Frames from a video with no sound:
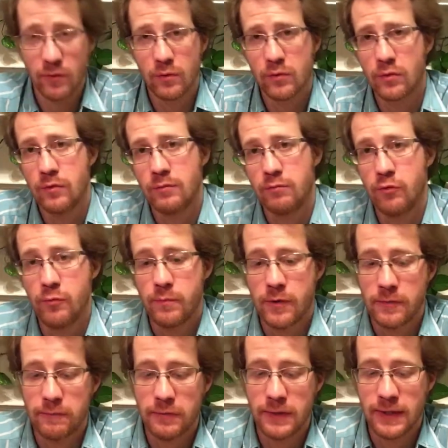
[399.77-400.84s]
local brew
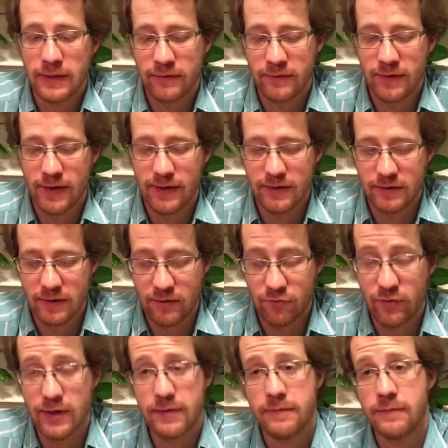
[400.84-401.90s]
pub place that had a
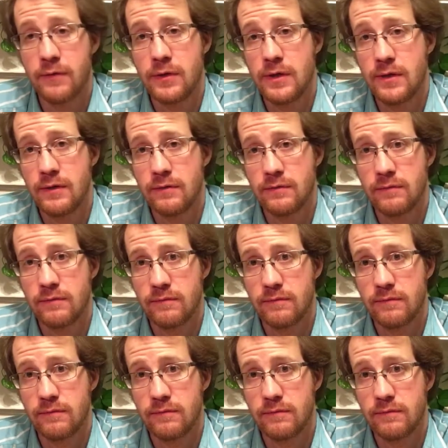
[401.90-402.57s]
great fruity